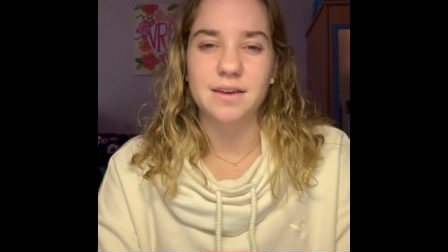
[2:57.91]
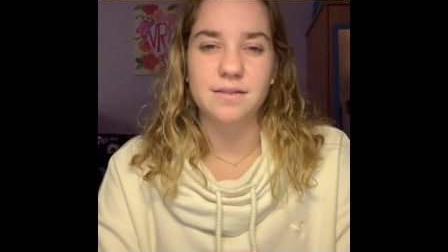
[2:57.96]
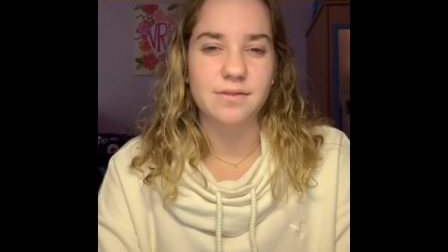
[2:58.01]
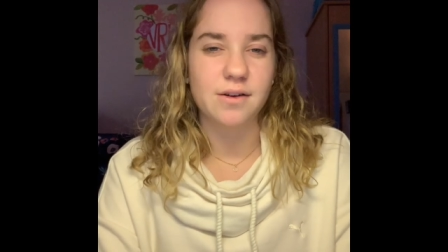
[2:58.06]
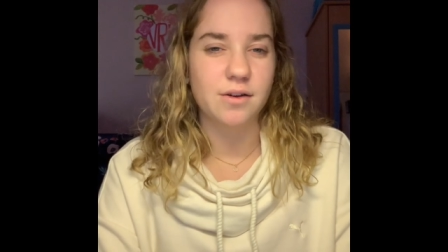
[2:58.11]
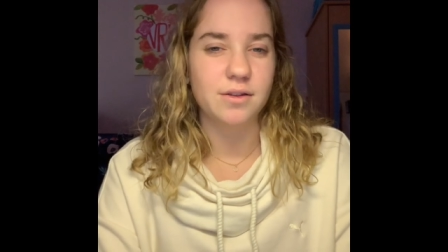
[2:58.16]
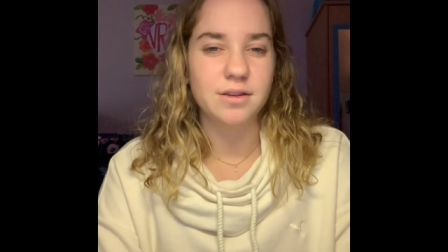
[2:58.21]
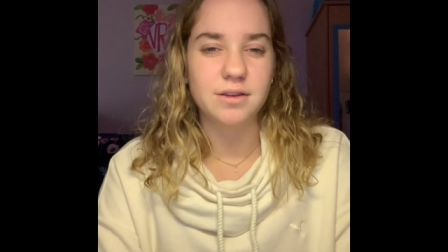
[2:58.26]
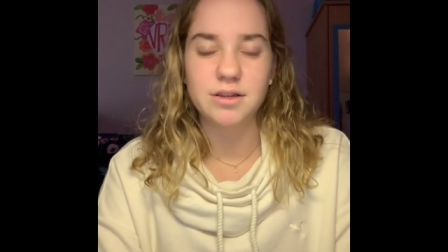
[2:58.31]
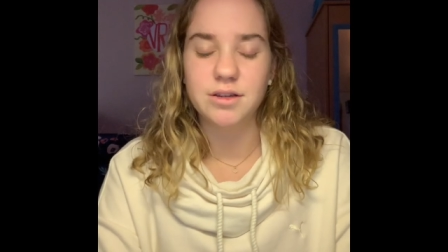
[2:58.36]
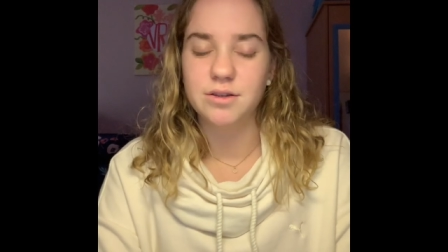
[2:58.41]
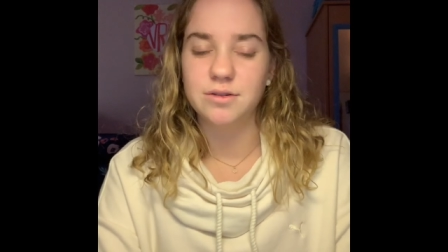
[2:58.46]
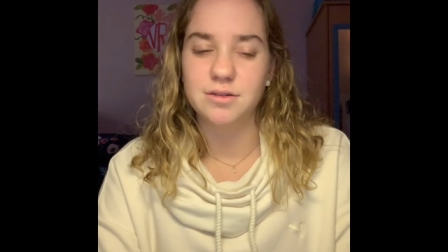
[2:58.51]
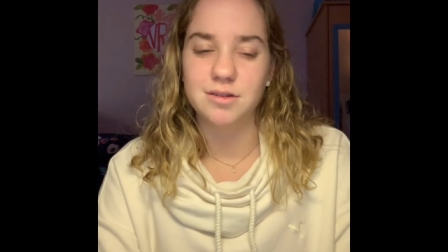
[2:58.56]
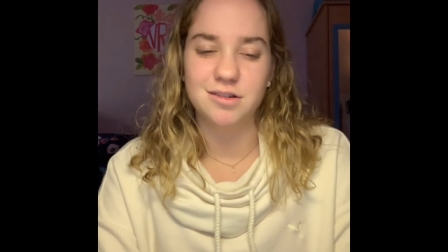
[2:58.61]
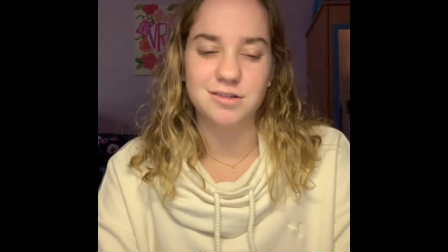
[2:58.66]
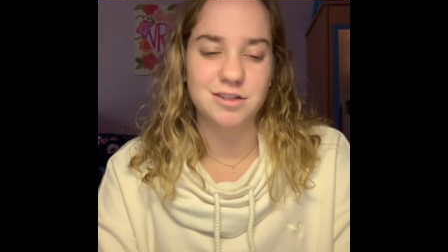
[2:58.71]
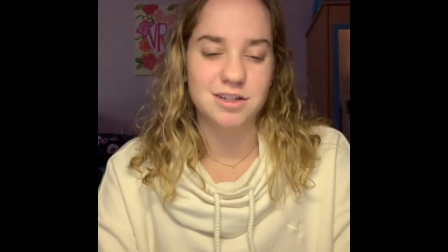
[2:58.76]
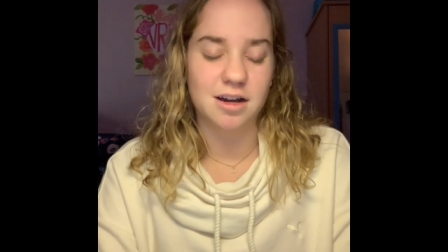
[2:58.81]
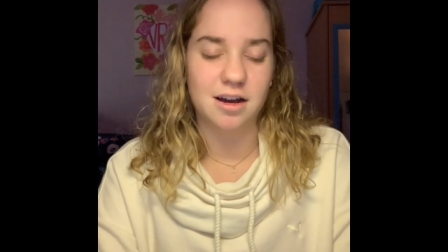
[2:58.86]
if only you
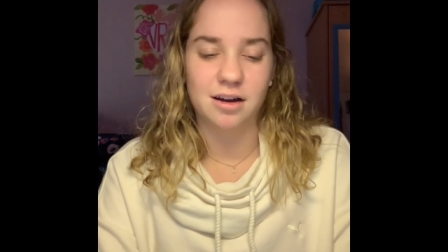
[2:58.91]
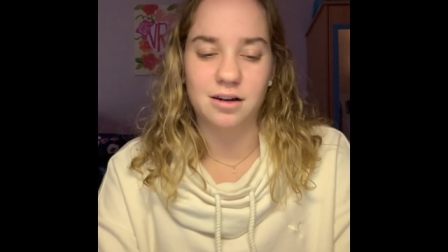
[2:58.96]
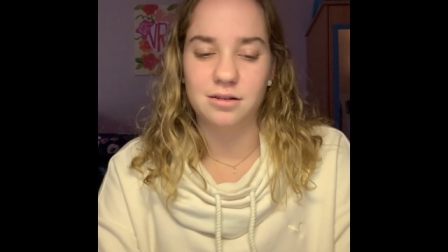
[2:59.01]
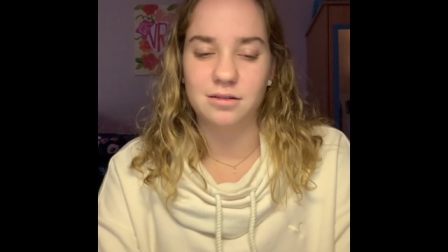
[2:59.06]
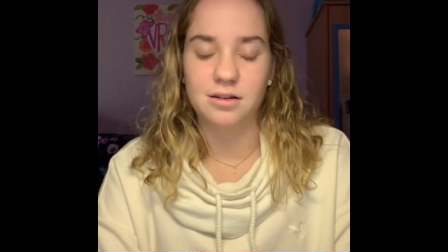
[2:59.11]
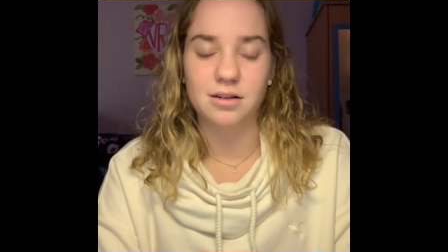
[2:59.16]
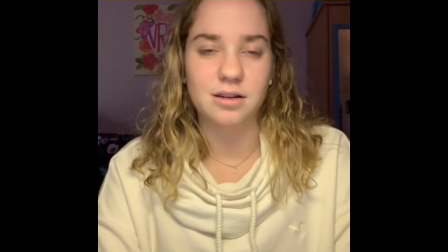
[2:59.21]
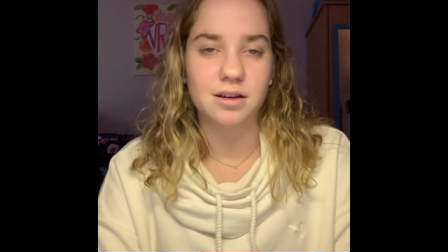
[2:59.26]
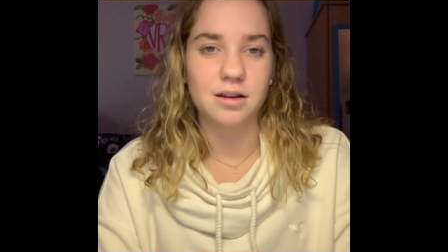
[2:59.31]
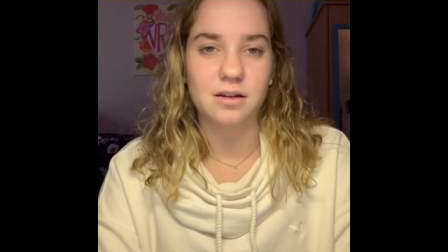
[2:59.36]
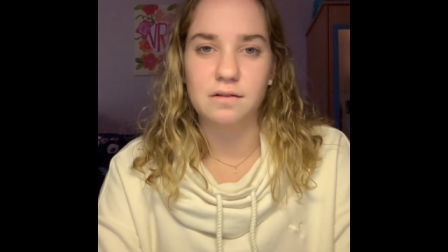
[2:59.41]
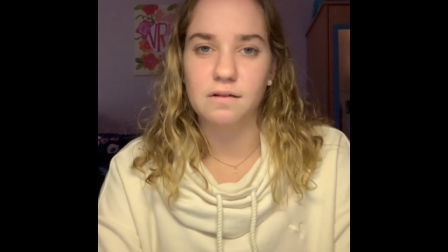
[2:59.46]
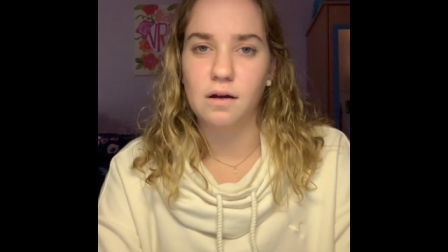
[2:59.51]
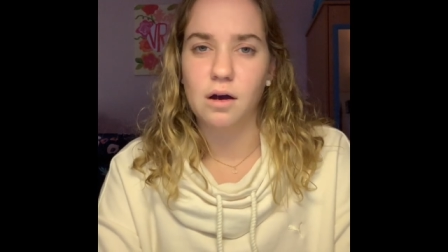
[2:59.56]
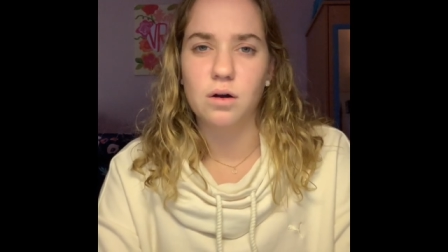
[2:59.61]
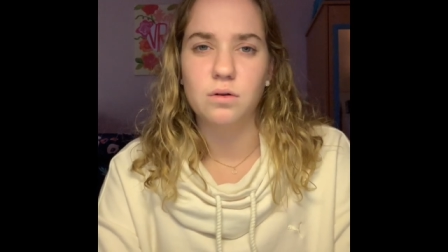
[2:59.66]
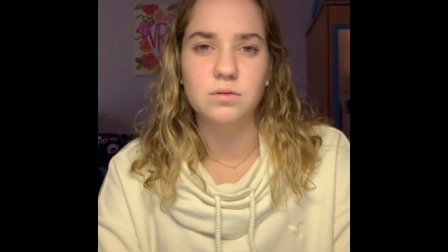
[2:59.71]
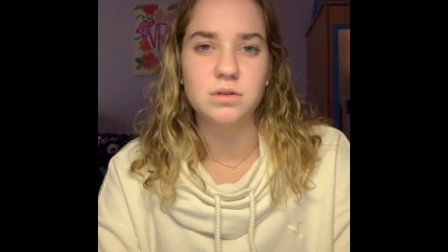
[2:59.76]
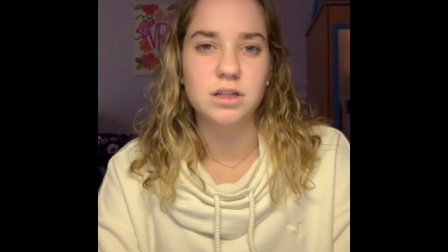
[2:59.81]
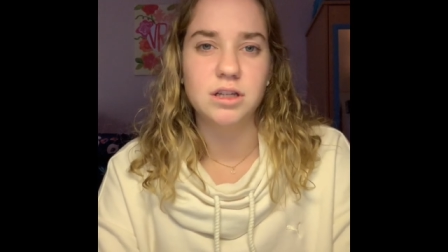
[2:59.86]
knew, child. If
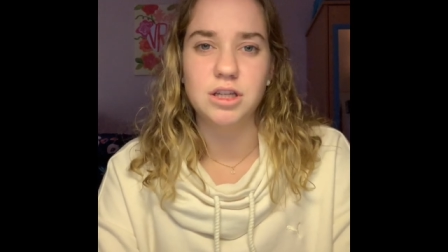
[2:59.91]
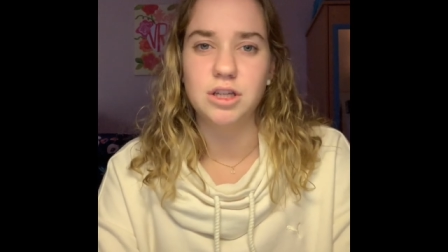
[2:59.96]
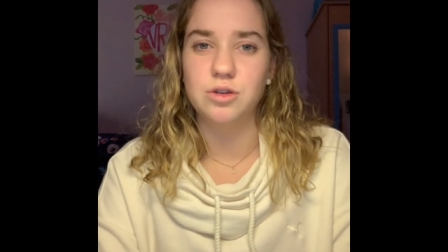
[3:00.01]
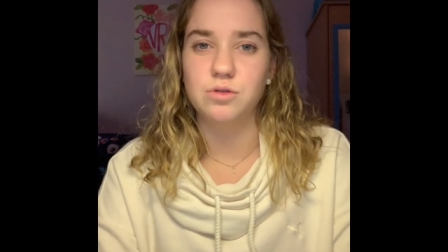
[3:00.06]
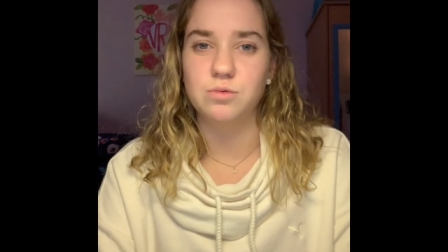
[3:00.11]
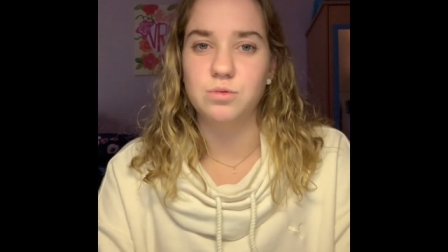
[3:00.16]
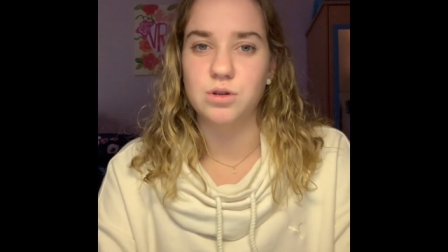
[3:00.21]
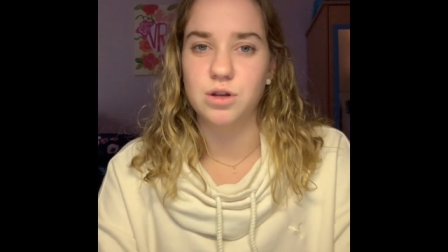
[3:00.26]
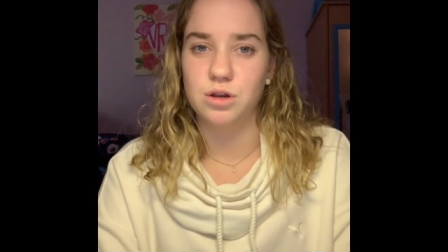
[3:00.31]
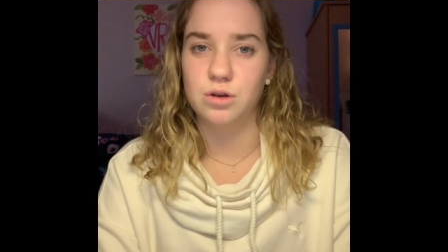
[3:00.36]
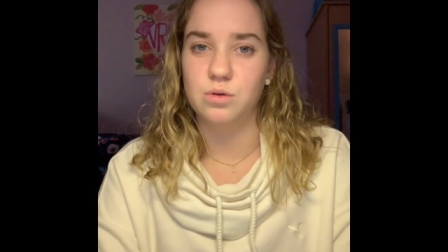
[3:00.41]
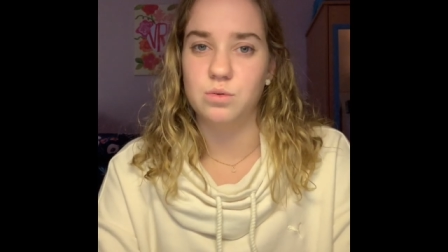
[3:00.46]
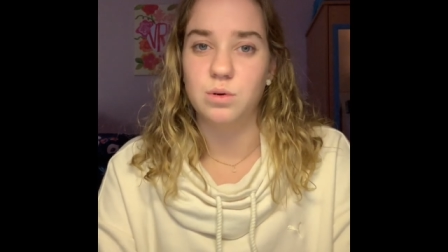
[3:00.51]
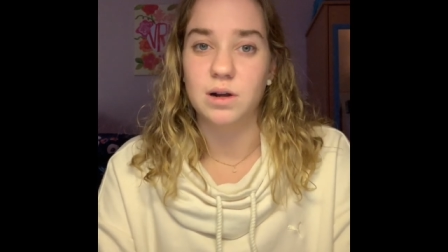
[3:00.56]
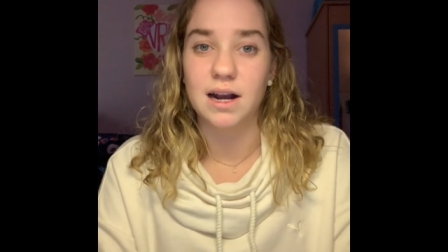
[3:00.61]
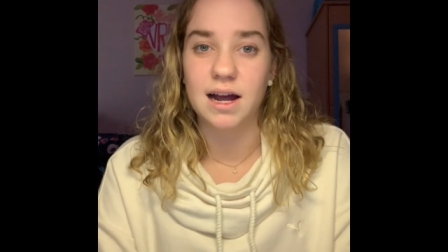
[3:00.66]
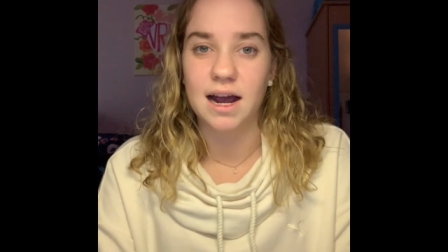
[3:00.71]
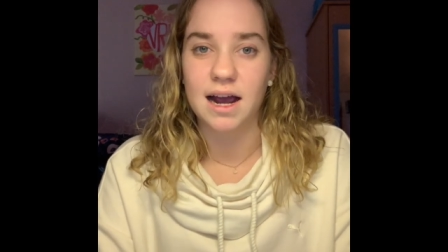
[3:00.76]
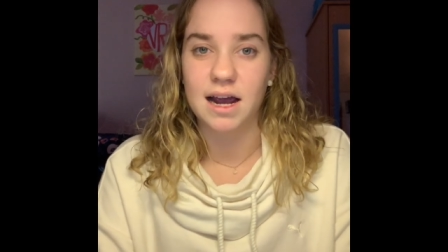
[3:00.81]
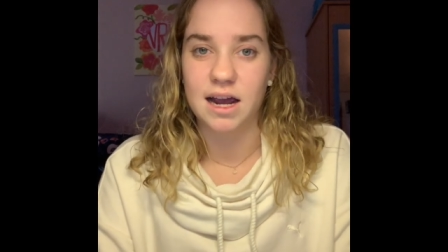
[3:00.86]
only you knew
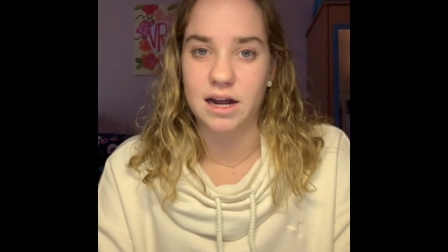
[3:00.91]
what I